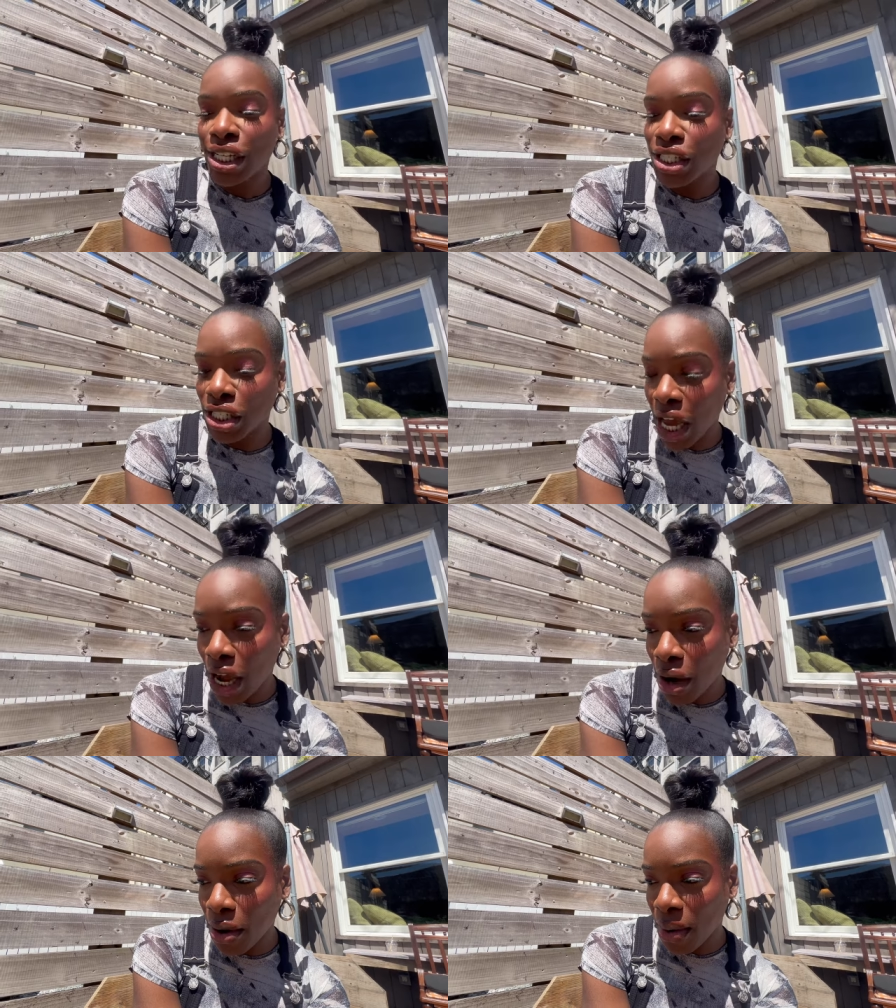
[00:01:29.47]

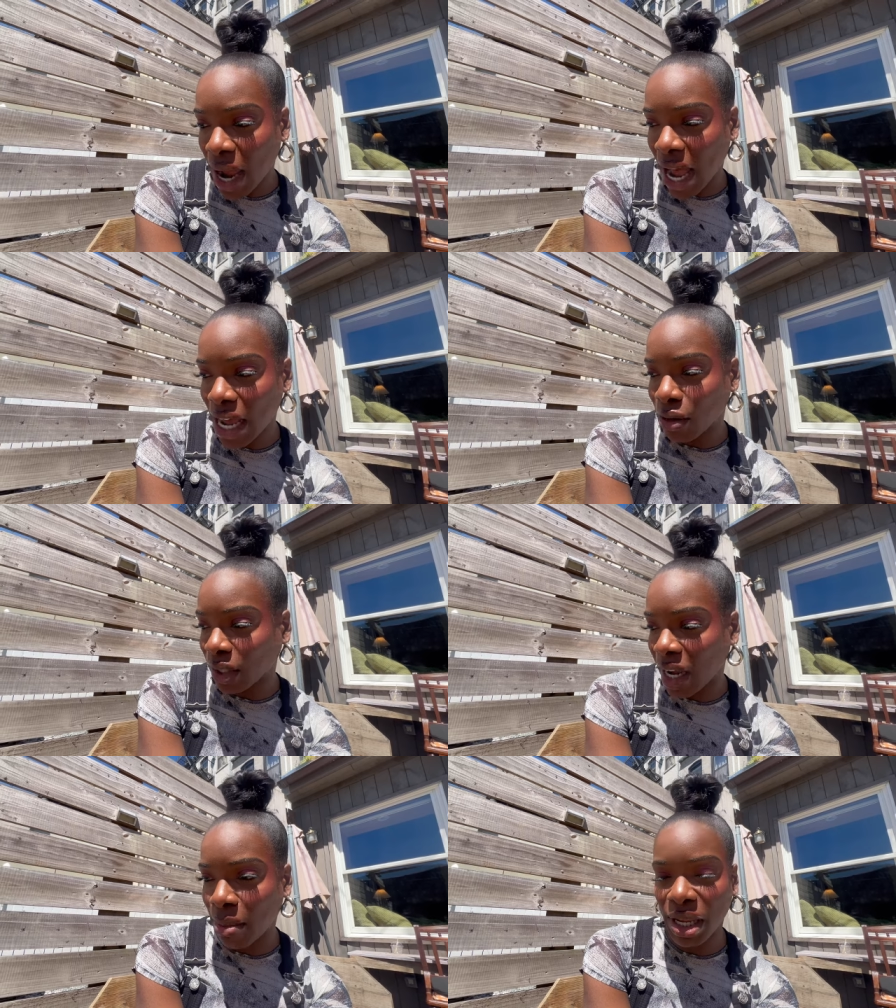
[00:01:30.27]
So I don't
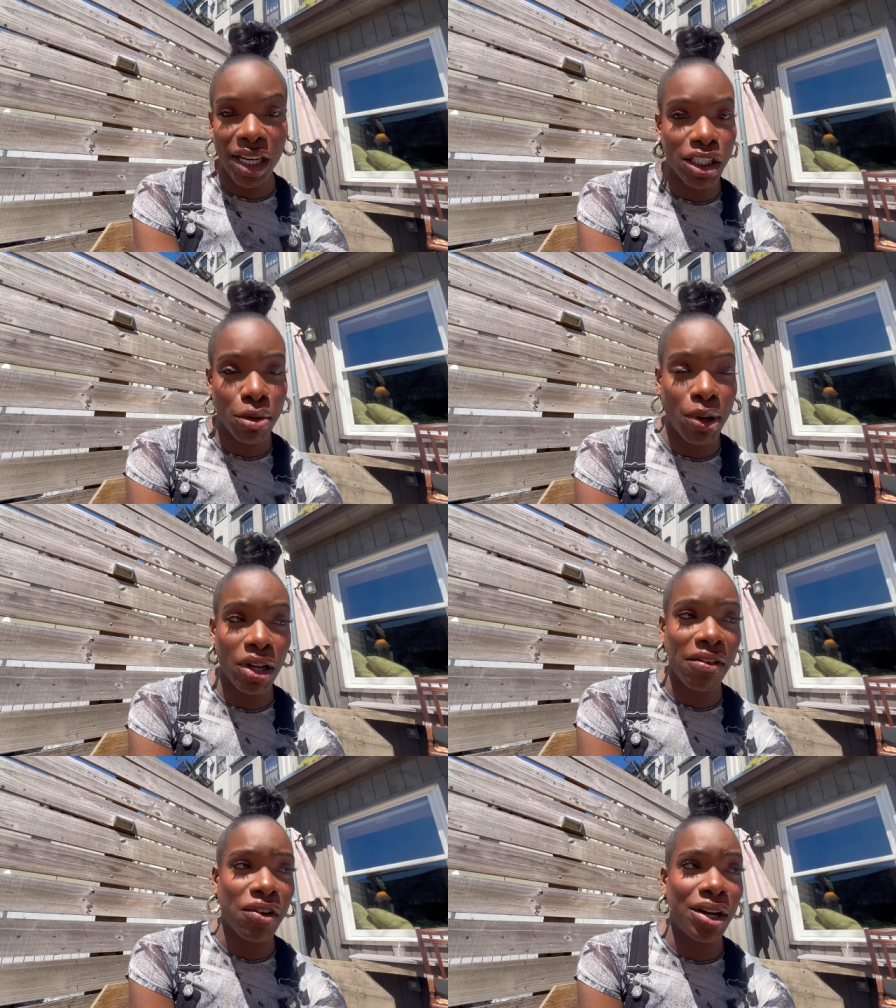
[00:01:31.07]
think I'll be eating
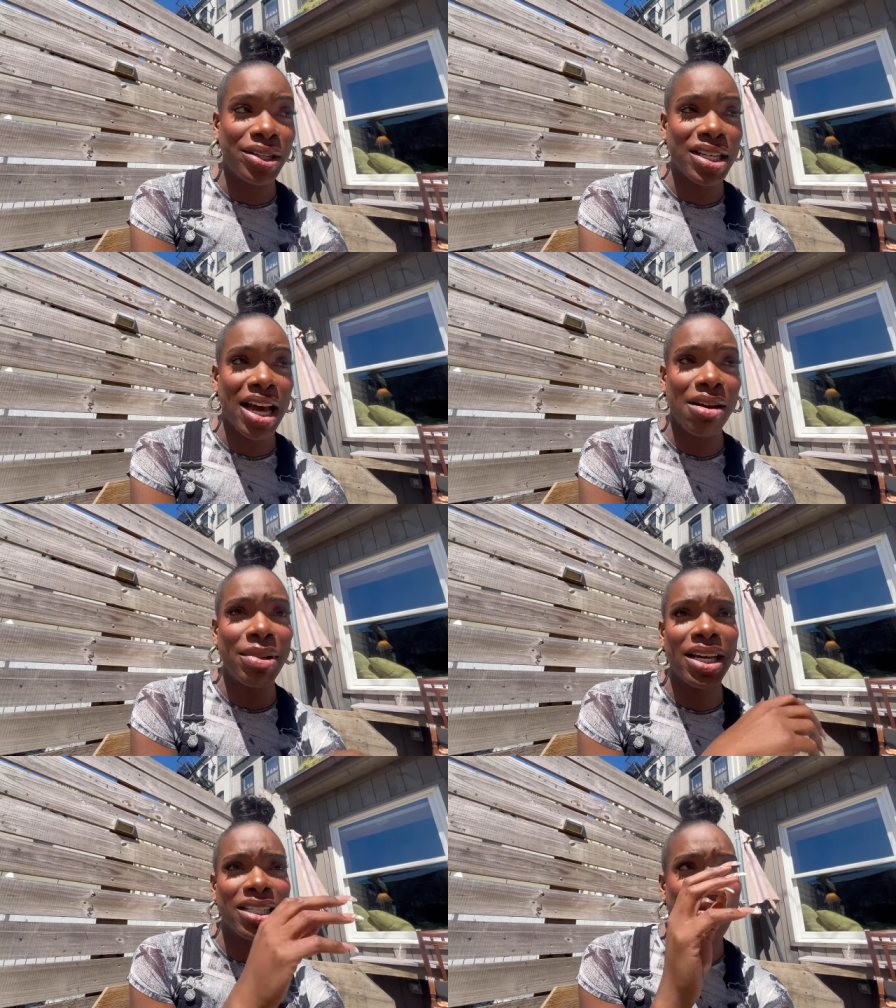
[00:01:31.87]
Chipotle for a long time
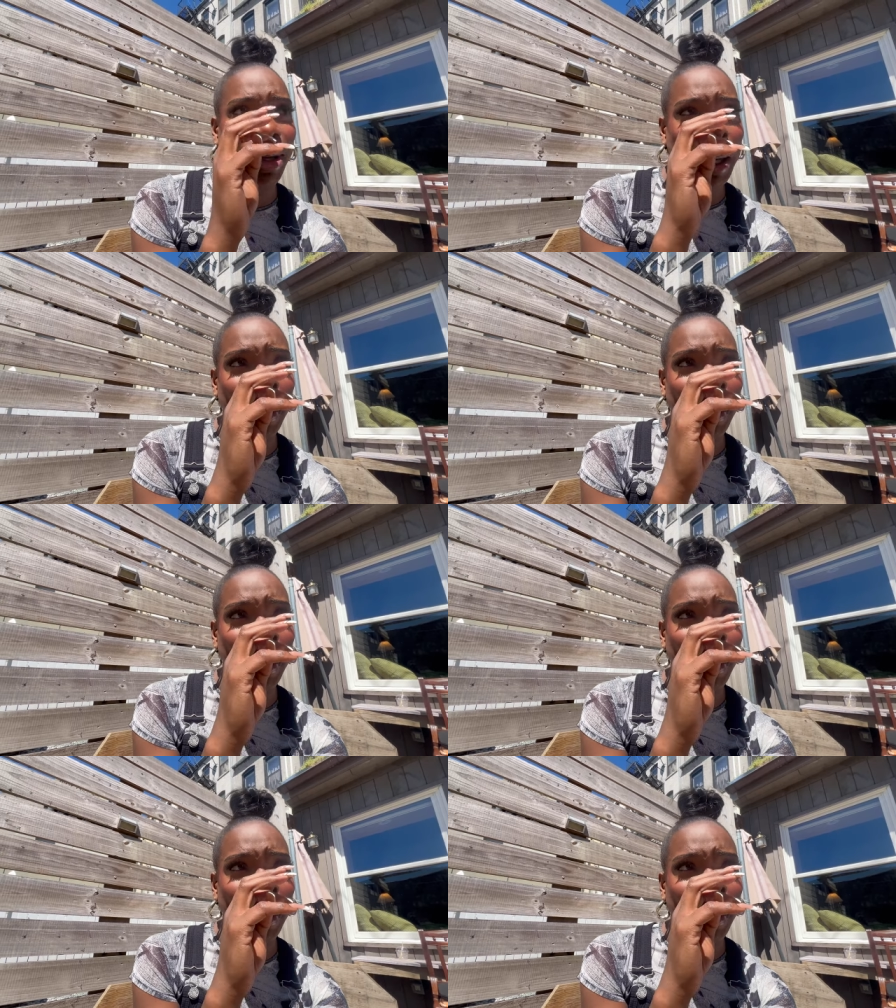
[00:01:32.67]
because it really